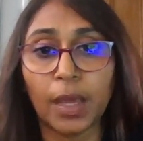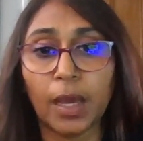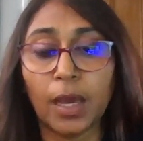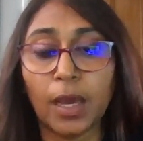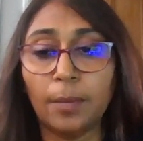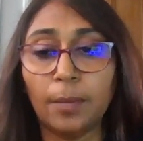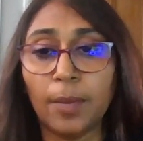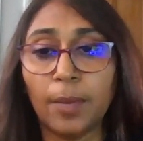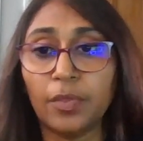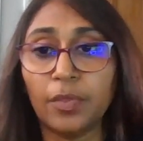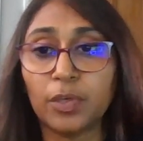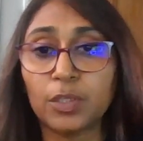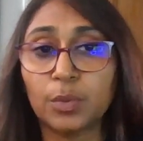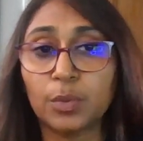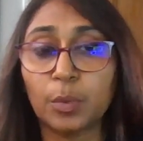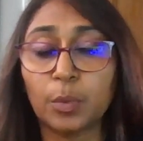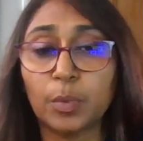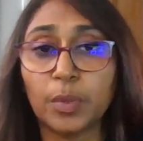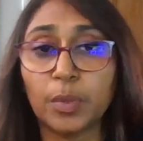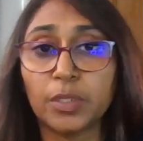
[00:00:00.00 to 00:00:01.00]
and that's
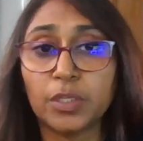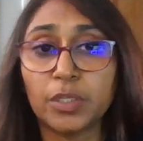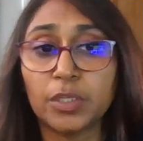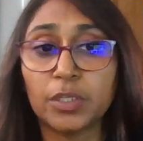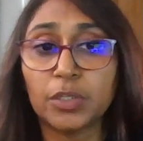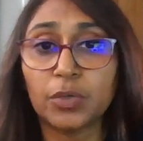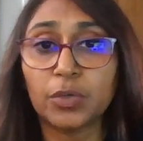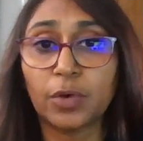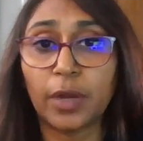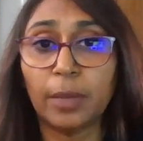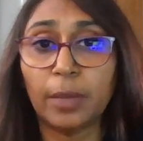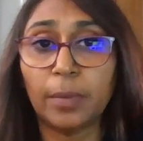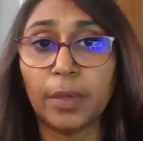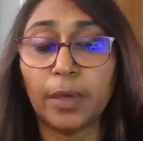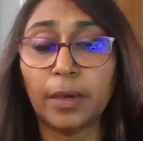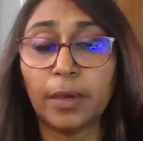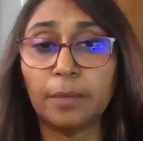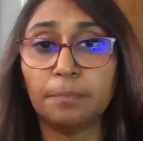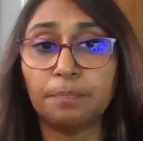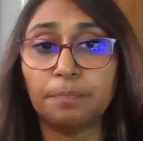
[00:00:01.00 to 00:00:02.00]
what we want to describe
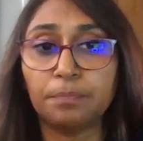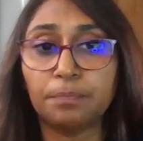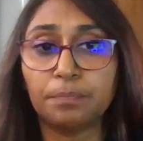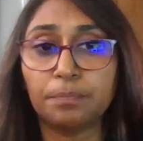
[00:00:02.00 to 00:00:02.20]
here.